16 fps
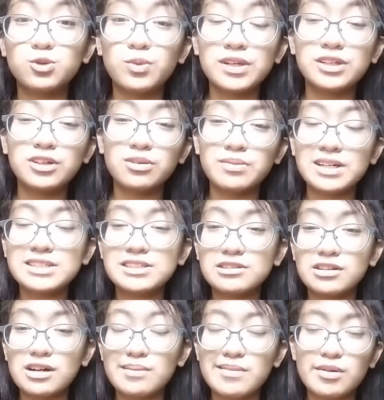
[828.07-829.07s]
Twitter, my
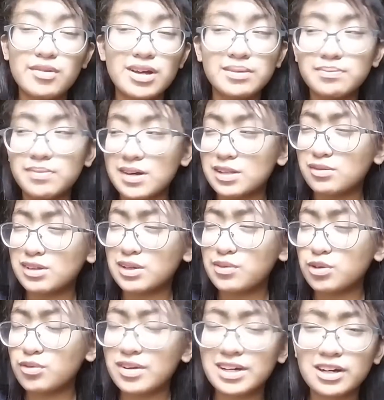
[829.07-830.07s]
Instagram, my Wattpad,
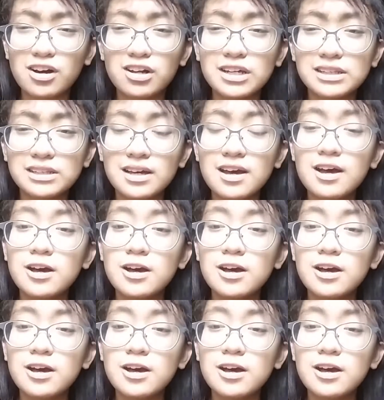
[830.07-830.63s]
whatever you wanna call it.